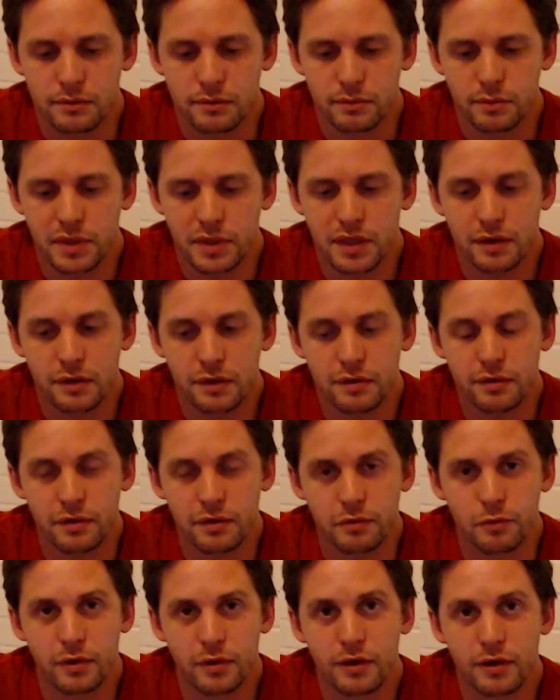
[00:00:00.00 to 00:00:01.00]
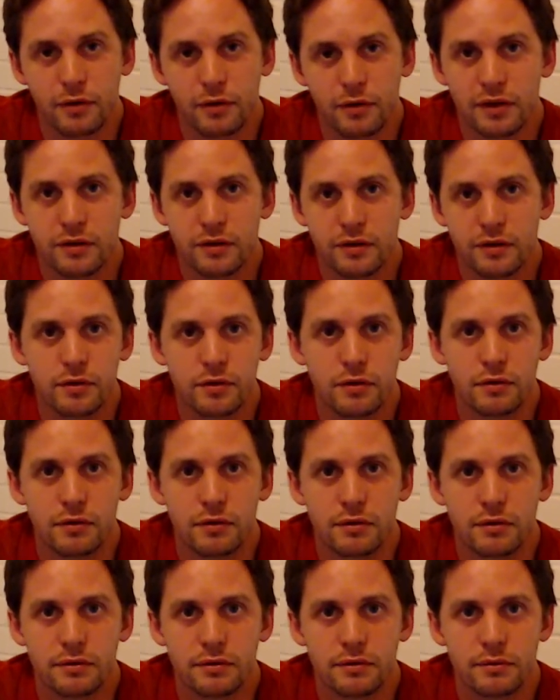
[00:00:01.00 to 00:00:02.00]
Because if we're going
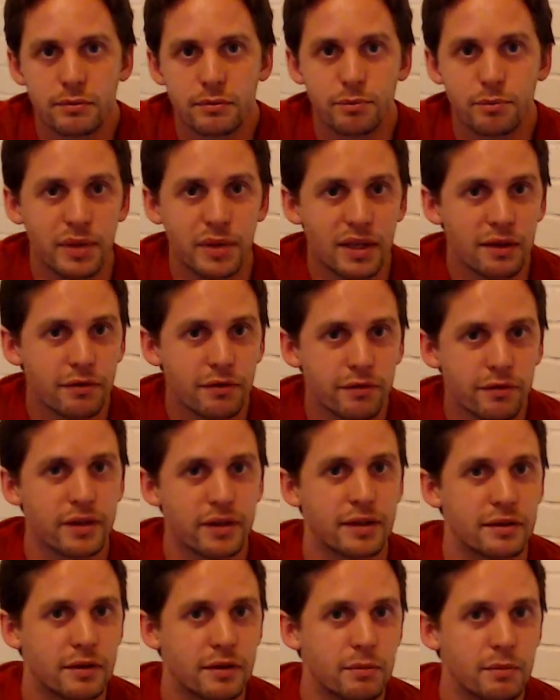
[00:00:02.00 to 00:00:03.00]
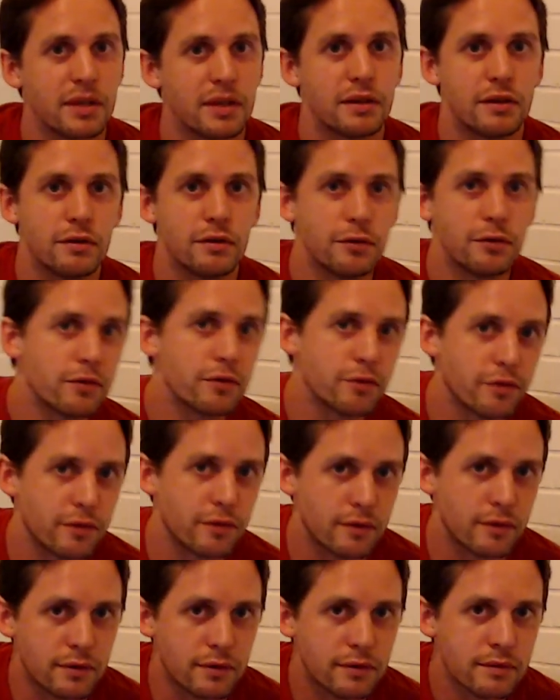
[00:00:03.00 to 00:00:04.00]
to be fit to be
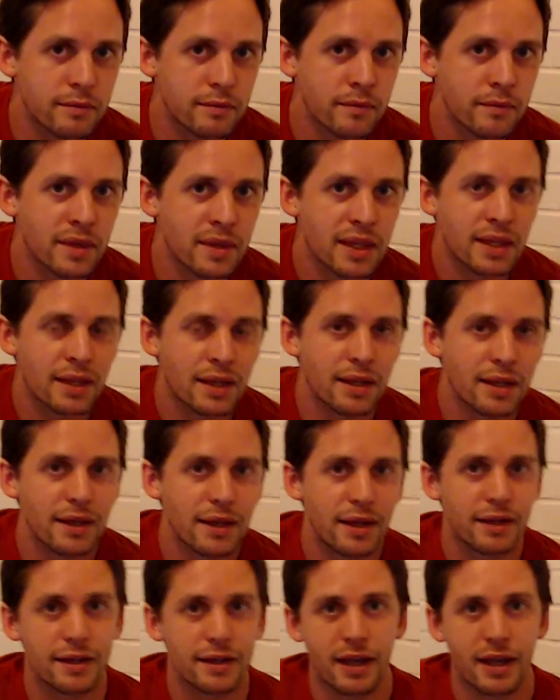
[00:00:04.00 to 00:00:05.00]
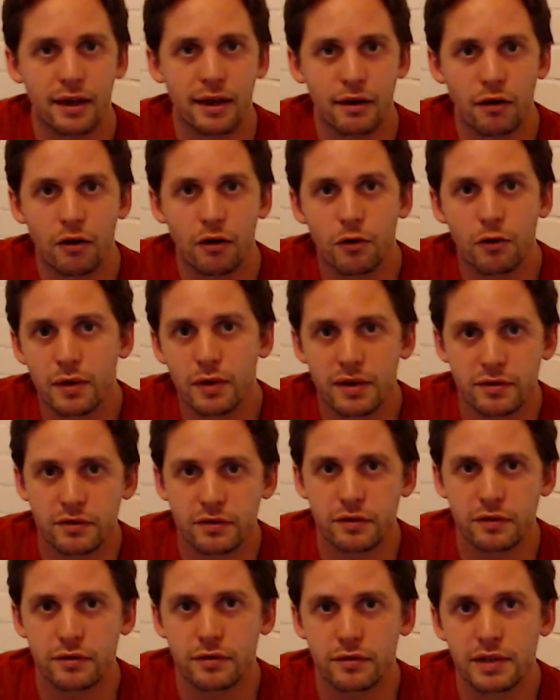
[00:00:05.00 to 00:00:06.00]
useful, it can't always
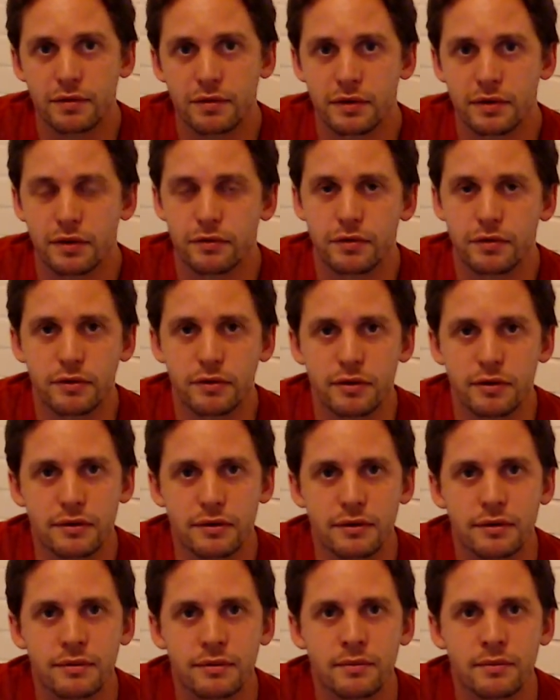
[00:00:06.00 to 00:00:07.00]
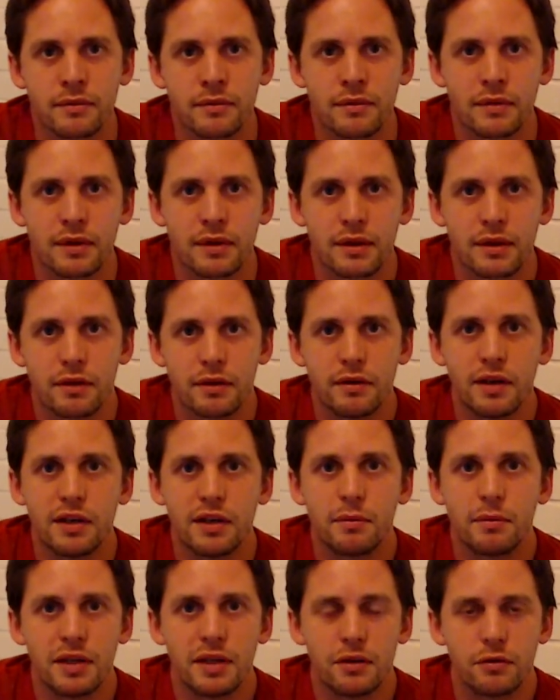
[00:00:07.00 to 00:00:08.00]
just live in the future. You need to
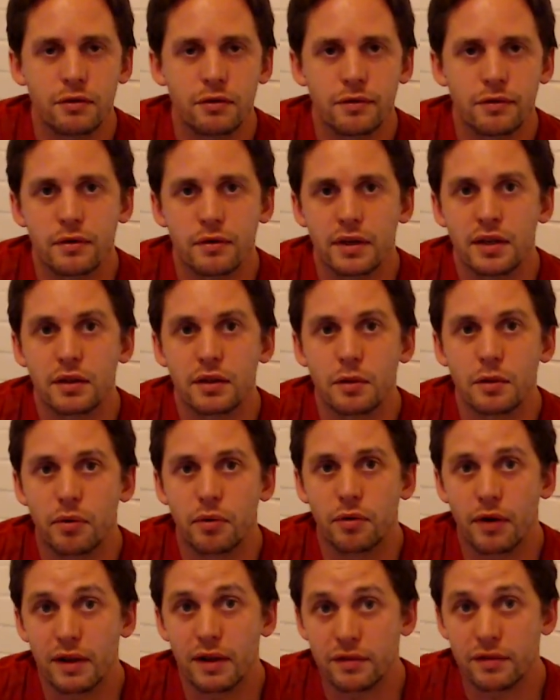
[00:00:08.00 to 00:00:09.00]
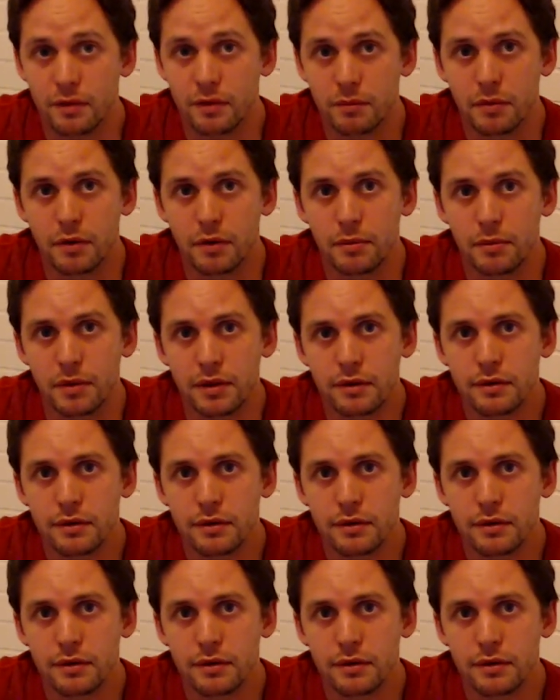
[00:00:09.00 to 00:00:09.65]
be useful in the present moment.